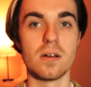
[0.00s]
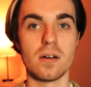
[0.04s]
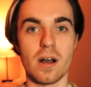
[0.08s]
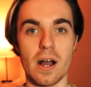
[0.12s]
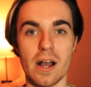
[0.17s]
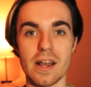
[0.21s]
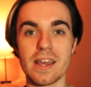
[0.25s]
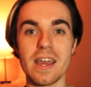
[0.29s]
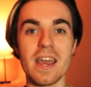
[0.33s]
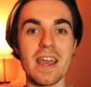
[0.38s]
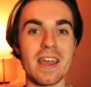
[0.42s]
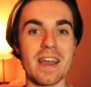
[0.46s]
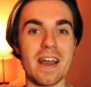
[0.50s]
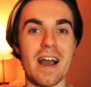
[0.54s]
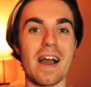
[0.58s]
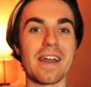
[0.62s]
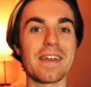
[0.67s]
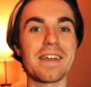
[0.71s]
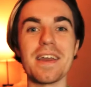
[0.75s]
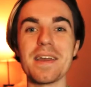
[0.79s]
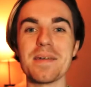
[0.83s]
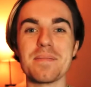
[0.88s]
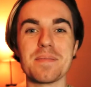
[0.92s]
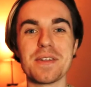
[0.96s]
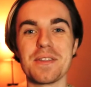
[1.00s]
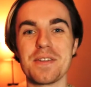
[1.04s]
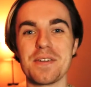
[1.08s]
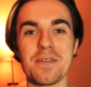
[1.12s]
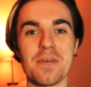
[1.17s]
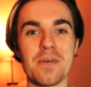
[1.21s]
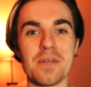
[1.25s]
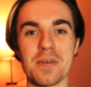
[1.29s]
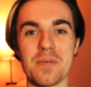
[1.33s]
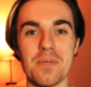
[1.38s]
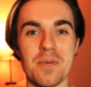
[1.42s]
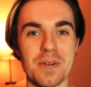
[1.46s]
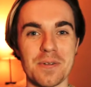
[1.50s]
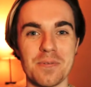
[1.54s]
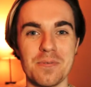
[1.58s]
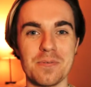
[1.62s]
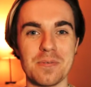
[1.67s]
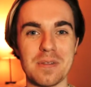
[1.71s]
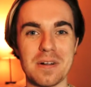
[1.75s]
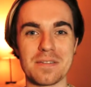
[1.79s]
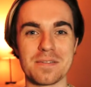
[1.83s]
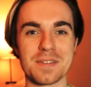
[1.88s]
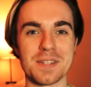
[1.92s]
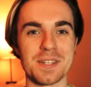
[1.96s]
I can't be the only one who
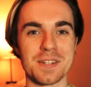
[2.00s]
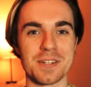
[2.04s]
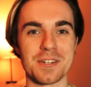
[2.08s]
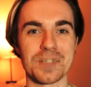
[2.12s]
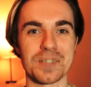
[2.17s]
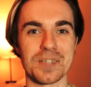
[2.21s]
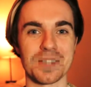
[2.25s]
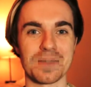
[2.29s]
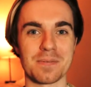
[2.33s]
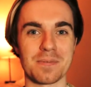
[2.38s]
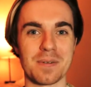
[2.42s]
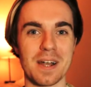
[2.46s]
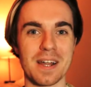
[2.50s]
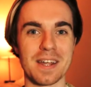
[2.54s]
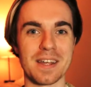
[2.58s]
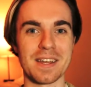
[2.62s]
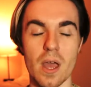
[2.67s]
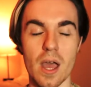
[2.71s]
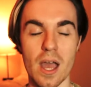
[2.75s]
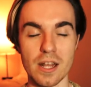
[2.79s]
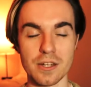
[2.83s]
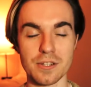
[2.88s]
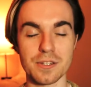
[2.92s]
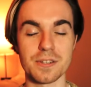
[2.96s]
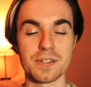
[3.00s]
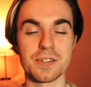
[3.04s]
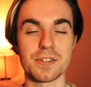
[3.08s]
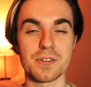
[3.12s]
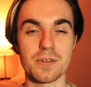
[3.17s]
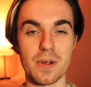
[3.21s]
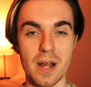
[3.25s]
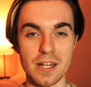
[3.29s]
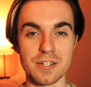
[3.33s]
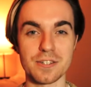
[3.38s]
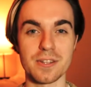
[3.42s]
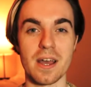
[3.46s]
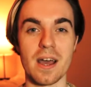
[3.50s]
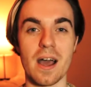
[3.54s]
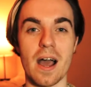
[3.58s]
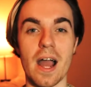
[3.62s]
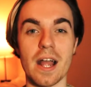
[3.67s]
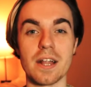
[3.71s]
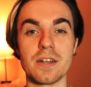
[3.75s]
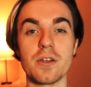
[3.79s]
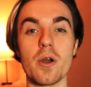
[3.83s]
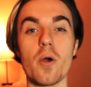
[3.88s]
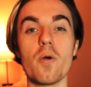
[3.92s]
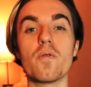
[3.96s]
loves this shit, right? Actually, scratch that.
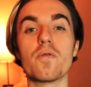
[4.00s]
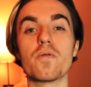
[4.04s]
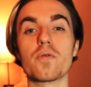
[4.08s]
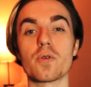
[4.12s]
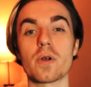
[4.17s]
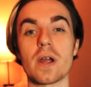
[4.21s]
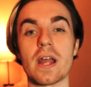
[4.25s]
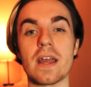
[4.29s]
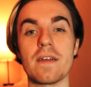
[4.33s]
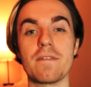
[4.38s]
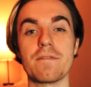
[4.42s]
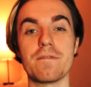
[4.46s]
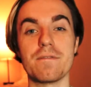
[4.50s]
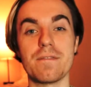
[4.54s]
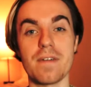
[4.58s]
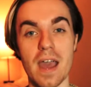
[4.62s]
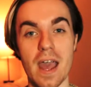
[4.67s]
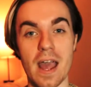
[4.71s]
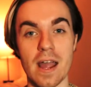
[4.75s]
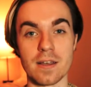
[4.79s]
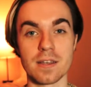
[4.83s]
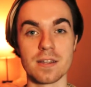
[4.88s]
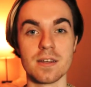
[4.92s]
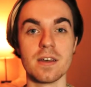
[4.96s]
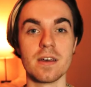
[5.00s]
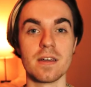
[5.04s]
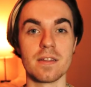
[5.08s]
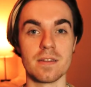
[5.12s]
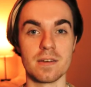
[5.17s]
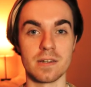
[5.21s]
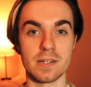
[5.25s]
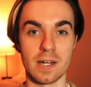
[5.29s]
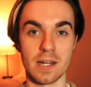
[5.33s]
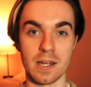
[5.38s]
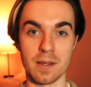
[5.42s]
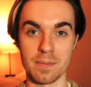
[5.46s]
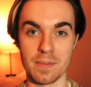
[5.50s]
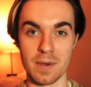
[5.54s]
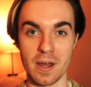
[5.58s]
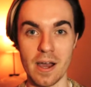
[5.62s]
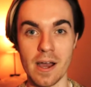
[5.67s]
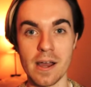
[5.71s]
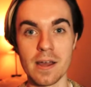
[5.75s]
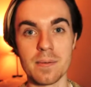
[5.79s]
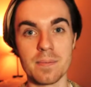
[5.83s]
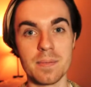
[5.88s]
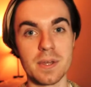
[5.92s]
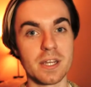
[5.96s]
I know for a fact that I am
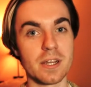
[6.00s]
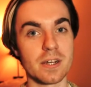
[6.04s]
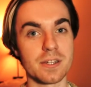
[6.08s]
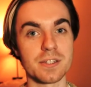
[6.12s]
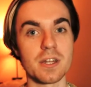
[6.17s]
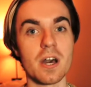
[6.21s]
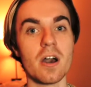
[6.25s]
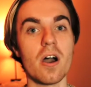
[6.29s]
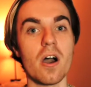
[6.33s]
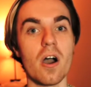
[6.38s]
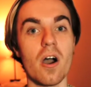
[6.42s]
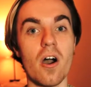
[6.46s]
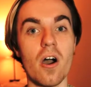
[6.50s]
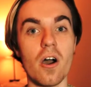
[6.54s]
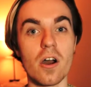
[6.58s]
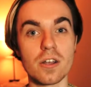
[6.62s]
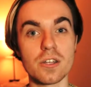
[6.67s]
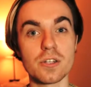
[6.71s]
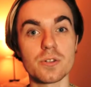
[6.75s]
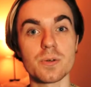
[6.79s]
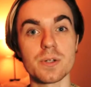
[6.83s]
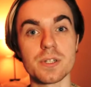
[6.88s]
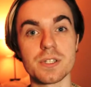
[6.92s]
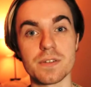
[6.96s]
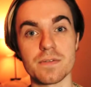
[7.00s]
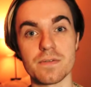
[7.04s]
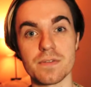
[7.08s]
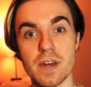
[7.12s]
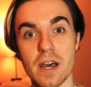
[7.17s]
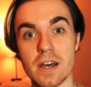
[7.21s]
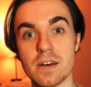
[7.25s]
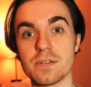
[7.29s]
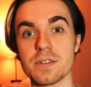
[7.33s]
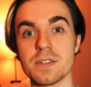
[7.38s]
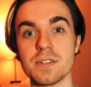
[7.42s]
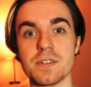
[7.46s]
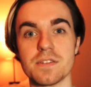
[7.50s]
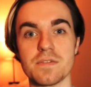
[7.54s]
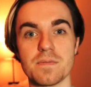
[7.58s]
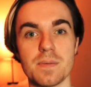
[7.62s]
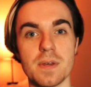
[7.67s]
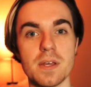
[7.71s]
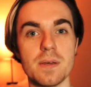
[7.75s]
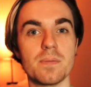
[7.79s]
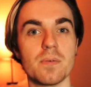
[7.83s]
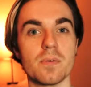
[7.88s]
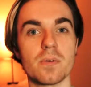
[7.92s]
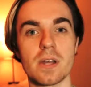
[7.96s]
not, because hundreds of thousands of
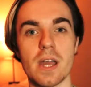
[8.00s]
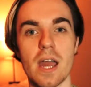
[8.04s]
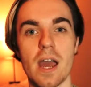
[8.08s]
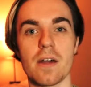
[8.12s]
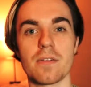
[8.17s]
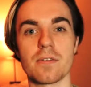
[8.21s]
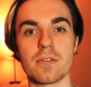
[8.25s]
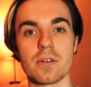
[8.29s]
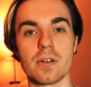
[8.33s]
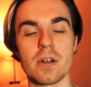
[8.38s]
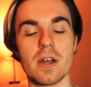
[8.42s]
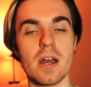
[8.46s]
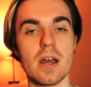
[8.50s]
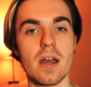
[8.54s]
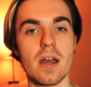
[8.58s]
people gather